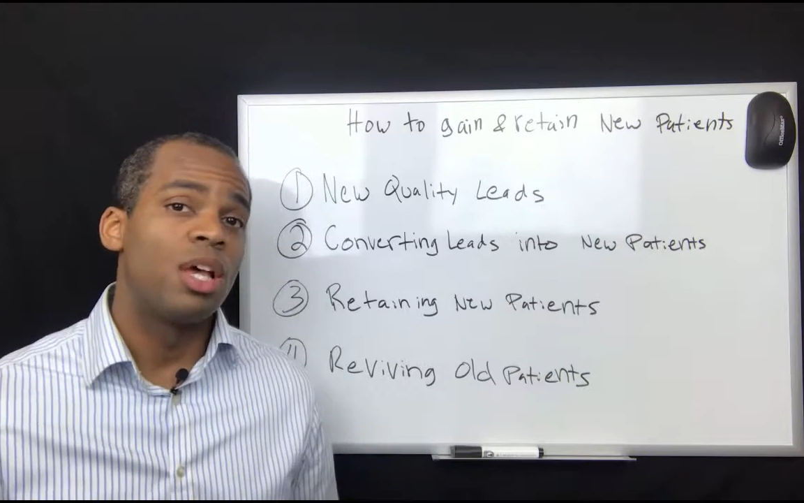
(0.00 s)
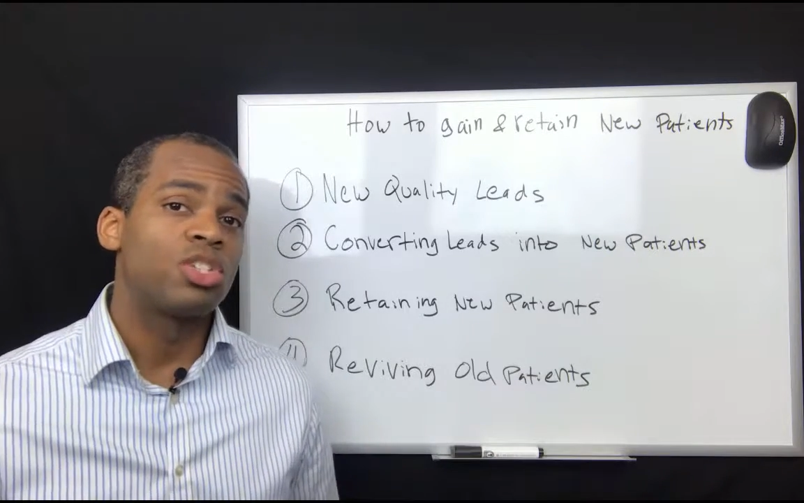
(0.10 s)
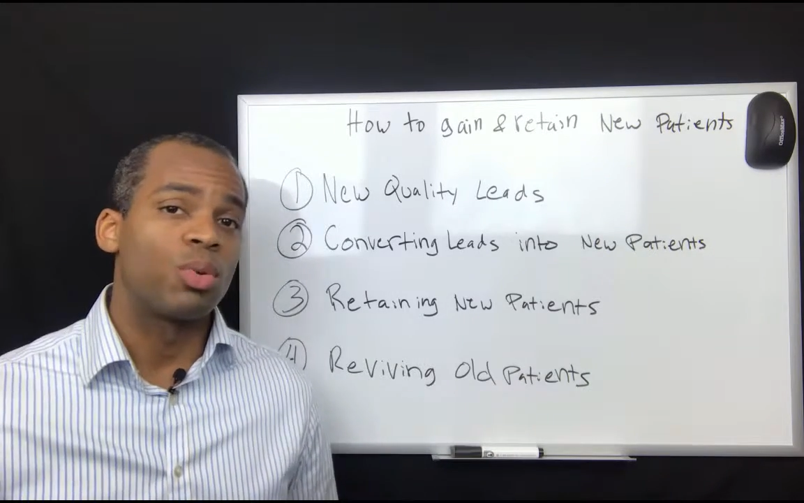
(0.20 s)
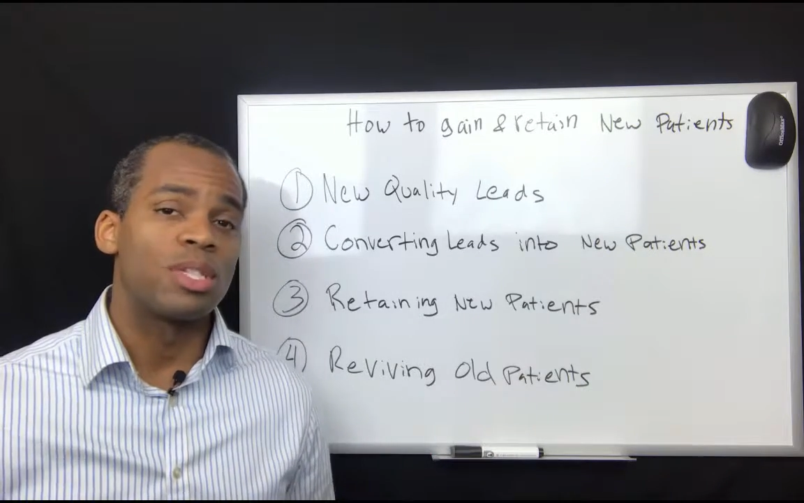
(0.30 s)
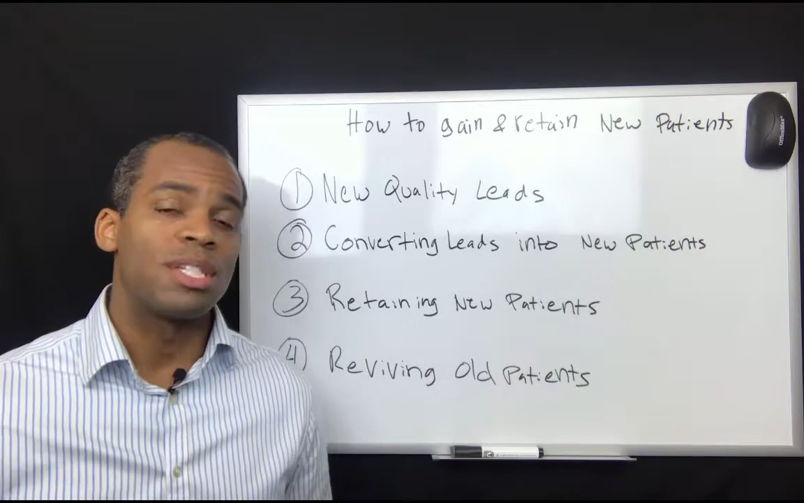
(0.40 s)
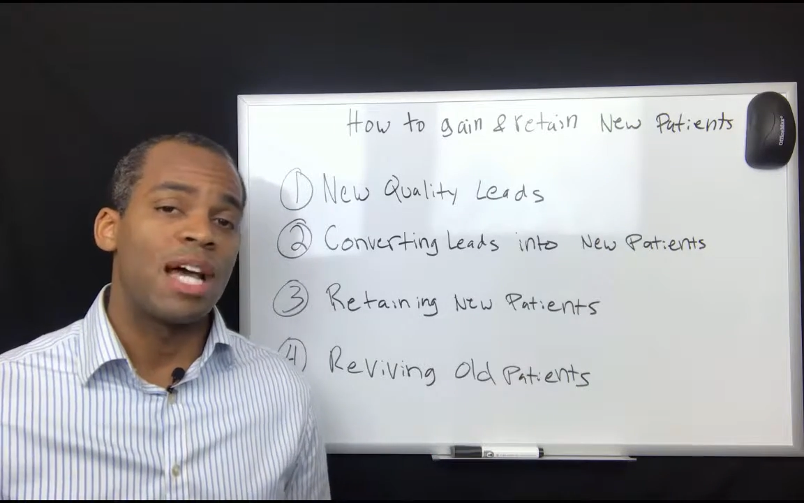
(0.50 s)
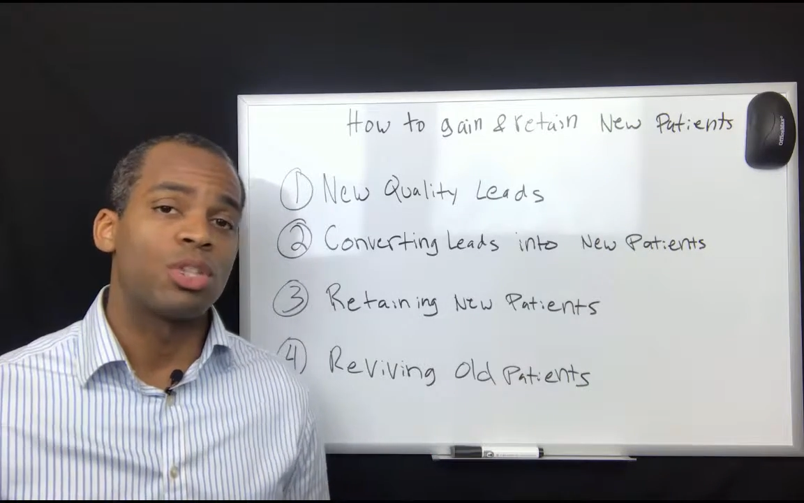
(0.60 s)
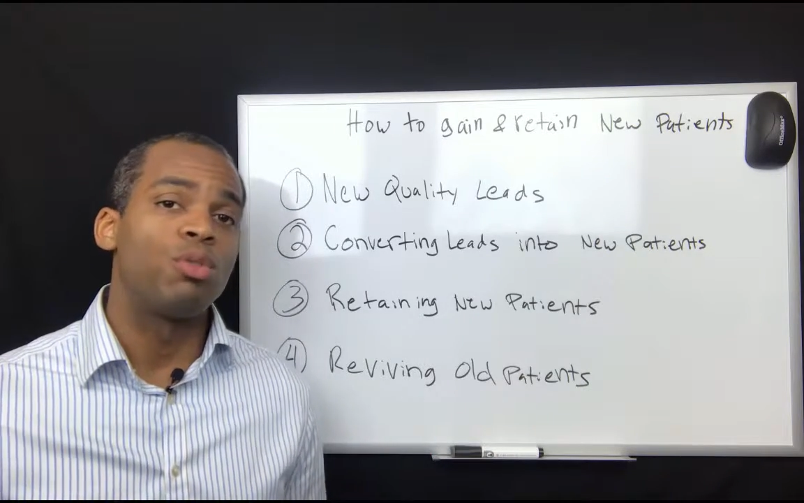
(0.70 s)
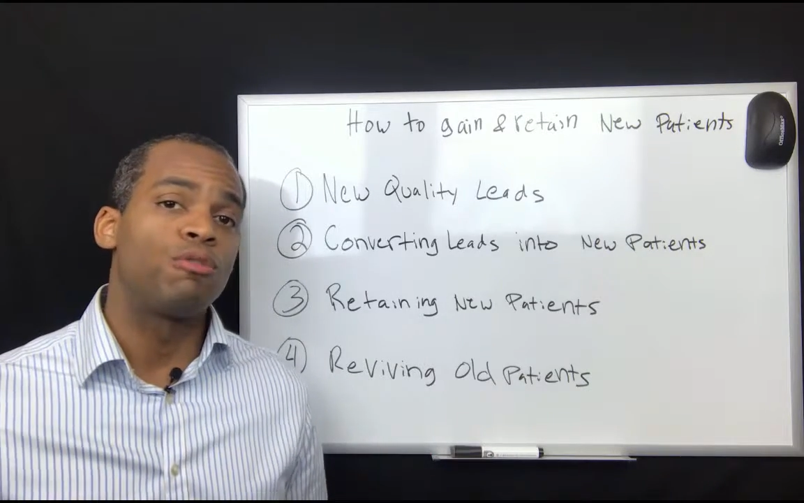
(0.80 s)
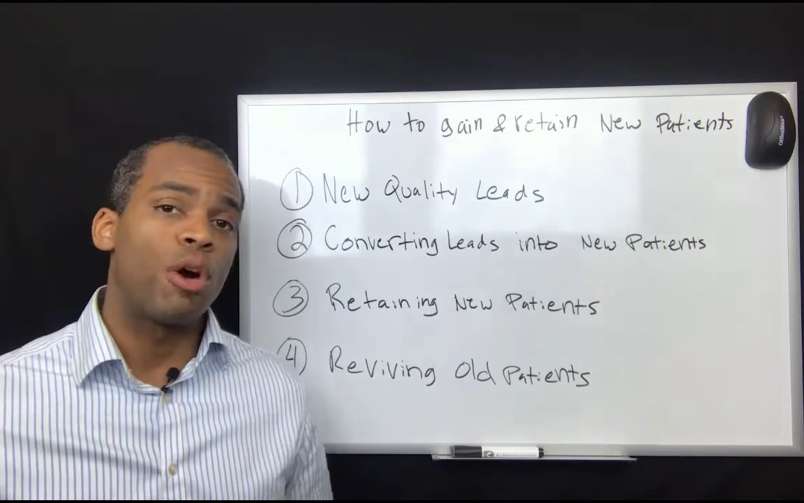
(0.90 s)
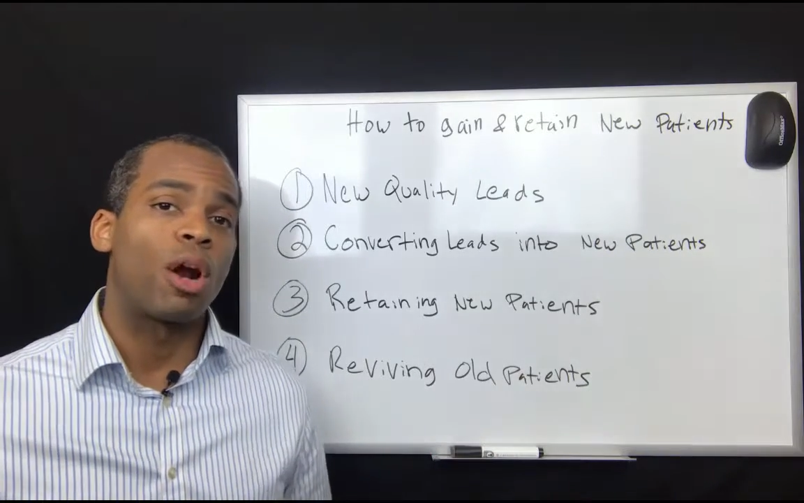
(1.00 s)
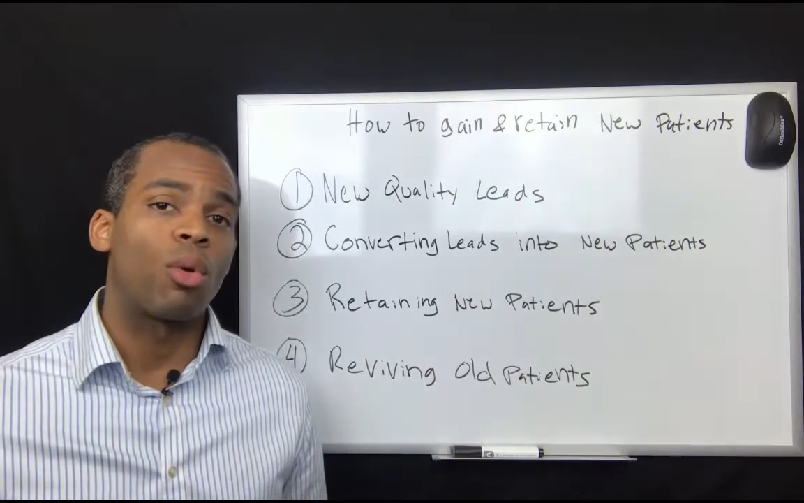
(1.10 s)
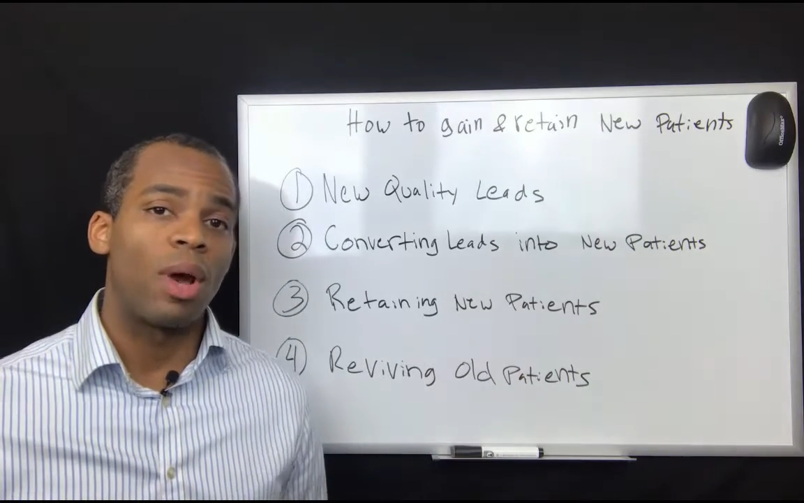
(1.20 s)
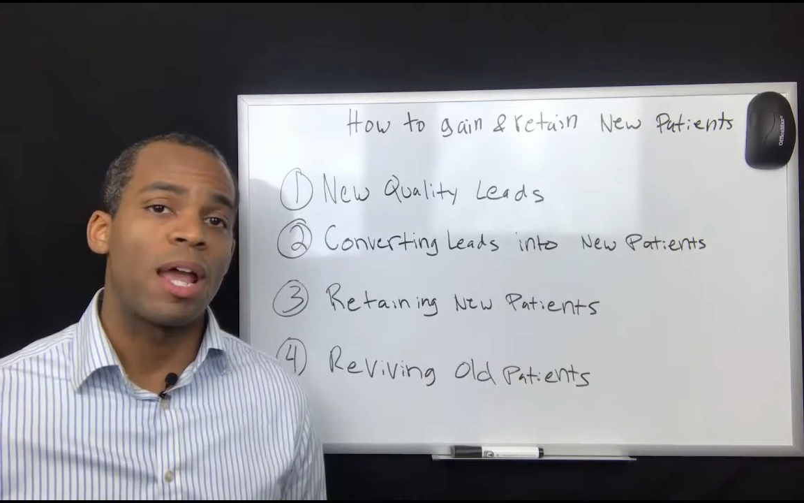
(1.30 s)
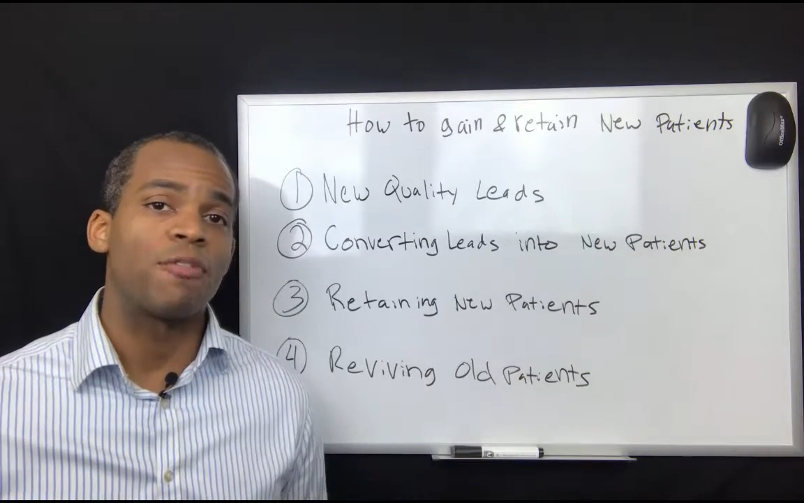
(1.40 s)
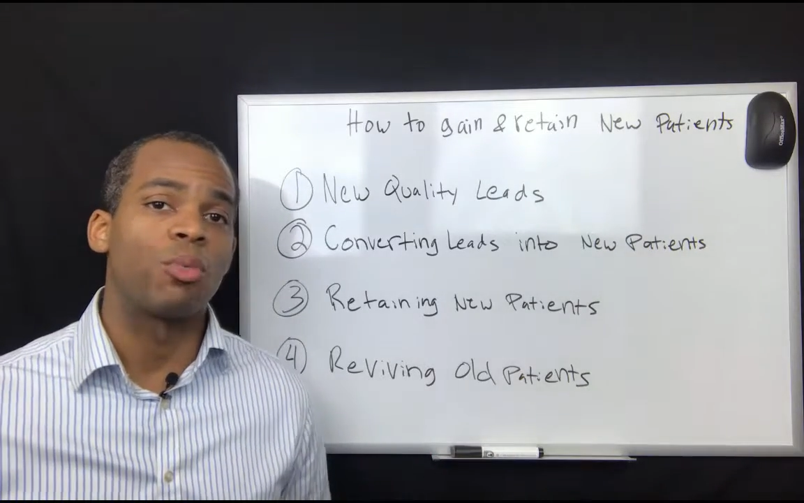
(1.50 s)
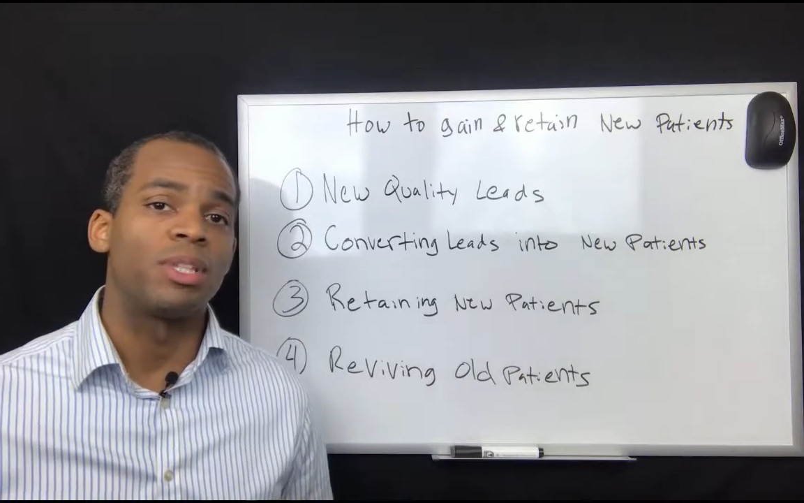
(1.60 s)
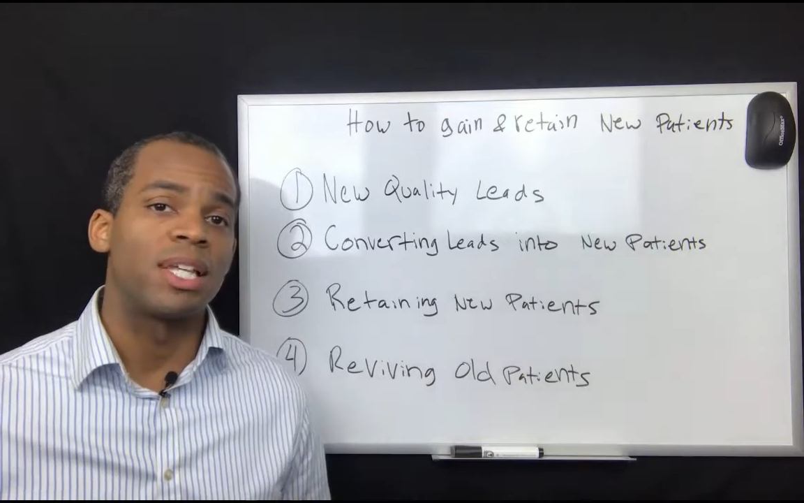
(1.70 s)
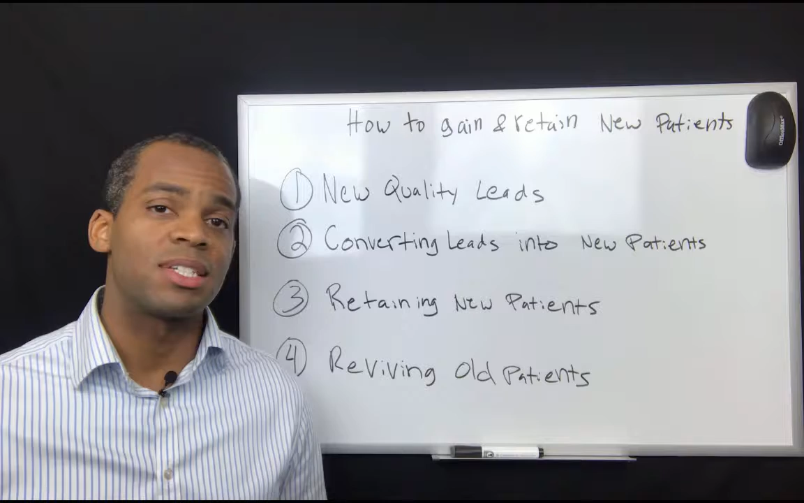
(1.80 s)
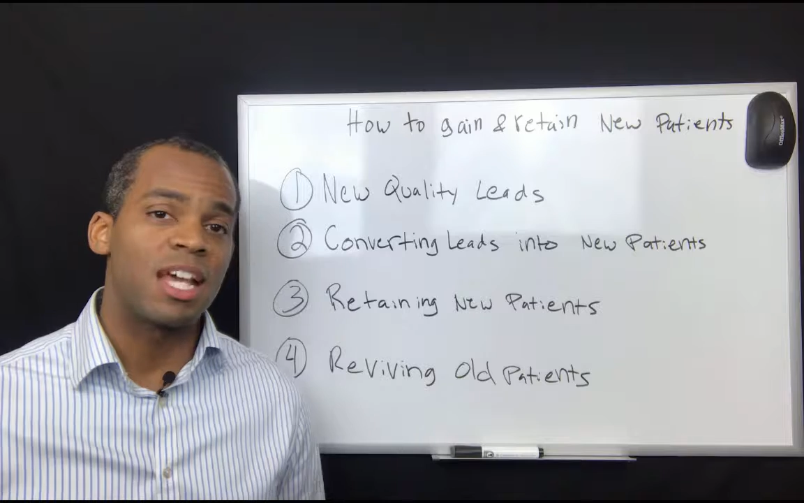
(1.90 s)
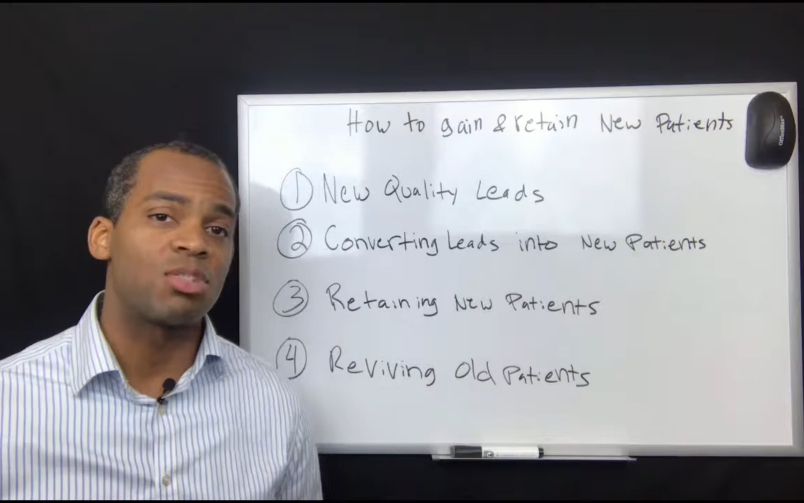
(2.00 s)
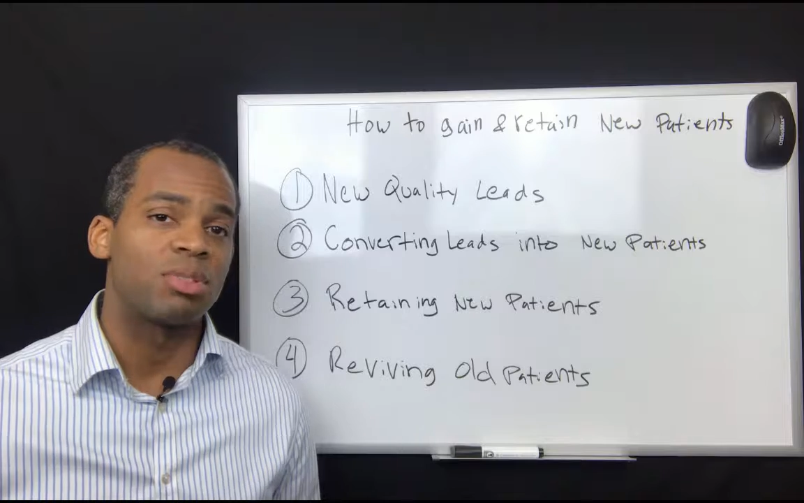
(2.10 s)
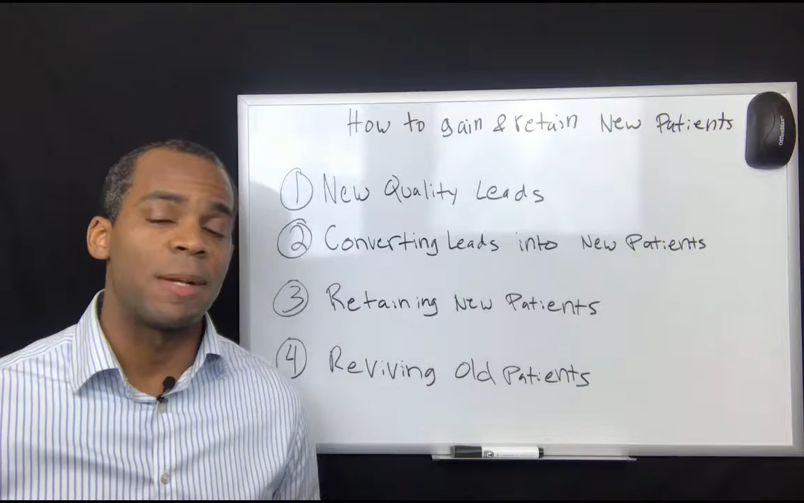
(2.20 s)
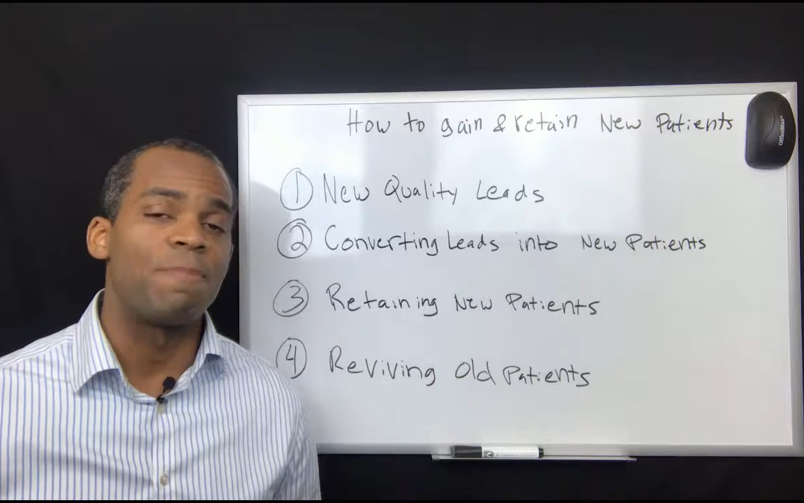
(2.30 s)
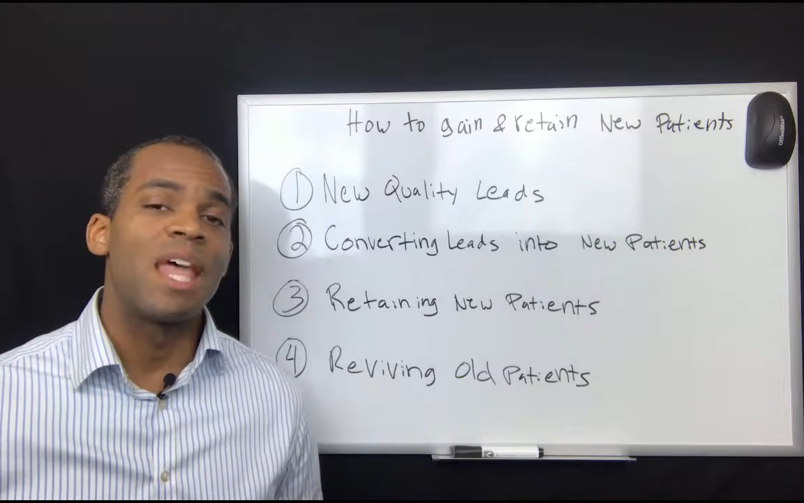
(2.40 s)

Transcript: so it's not too far away from when they scheduled it.